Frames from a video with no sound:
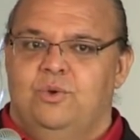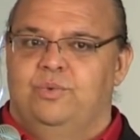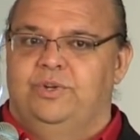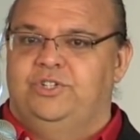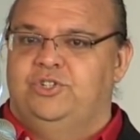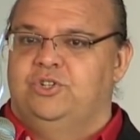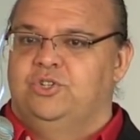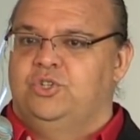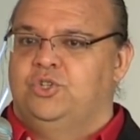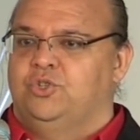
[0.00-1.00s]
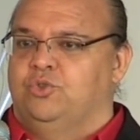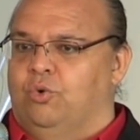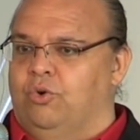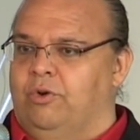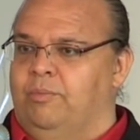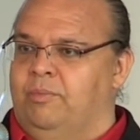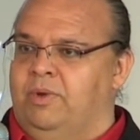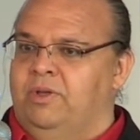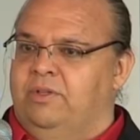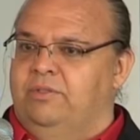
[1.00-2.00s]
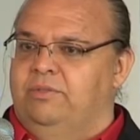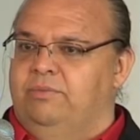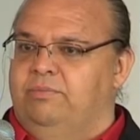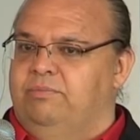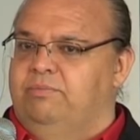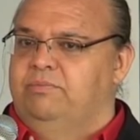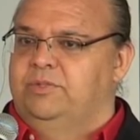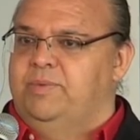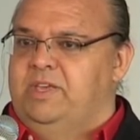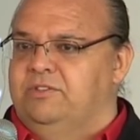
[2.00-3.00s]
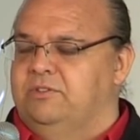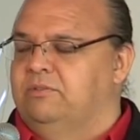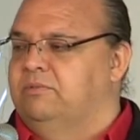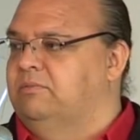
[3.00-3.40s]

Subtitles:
which storm space,